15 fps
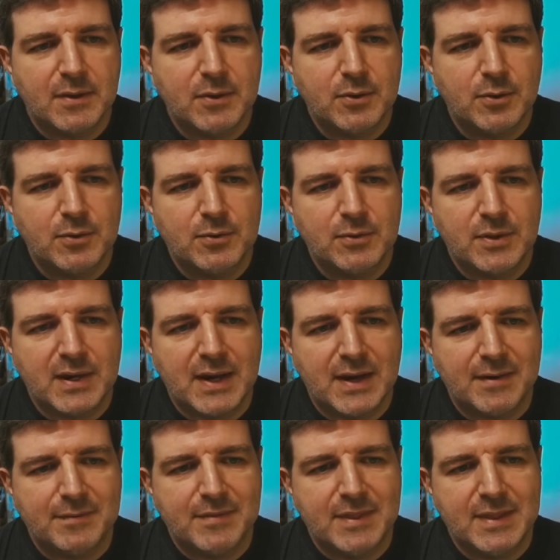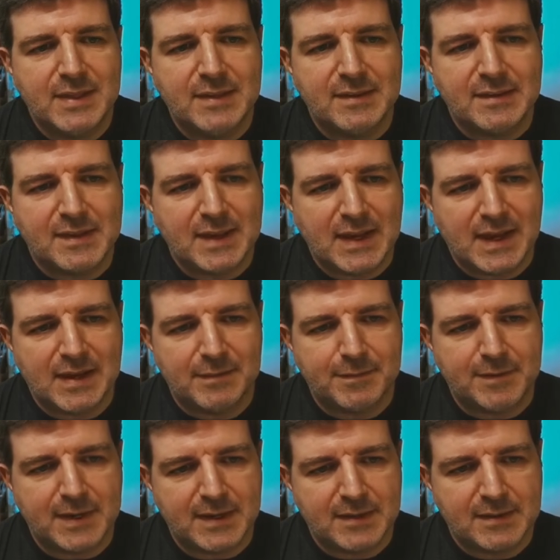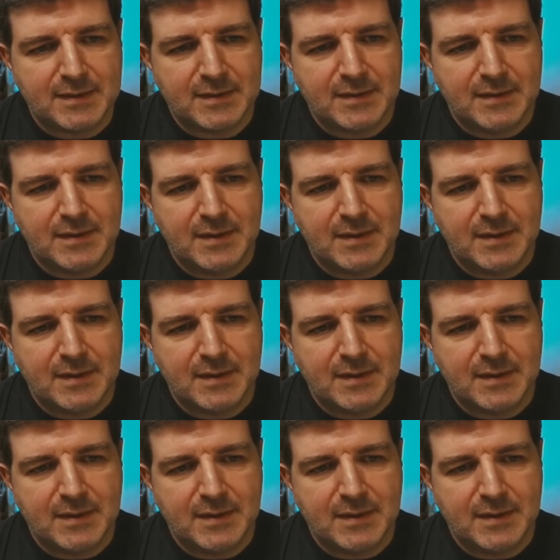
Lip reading: you could have this effect.